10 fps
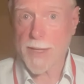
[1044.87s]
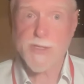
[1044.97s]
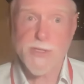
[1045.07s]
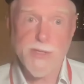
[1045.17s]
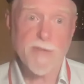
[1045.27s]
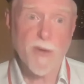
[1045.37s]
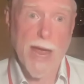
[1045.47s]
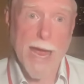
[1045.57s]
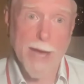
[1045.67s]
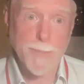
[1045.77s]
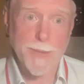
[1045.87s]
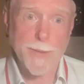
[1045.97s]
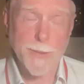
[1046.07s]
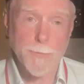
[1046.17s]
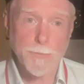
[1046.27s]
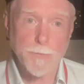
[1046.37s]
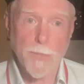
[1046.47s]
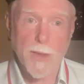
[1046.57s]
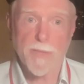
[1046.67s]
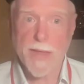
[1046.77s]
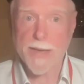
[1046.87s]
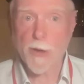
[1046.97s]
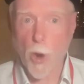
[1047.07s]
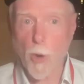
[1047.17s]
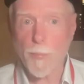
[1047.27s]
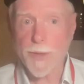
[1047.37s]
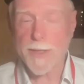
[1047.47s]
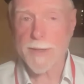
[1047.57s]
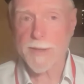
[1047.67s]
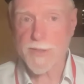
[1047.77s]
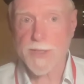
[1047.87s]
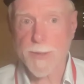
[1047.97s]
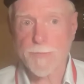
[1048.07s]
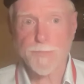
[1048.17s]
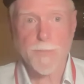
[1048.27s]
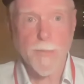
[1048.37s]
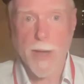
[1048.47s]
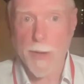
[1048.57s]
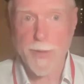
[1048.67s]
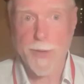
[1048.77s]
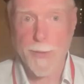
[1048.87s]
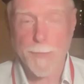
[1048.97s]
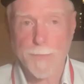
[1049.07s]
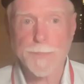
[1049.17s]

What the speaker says: it's never happened that an opening didn't appear.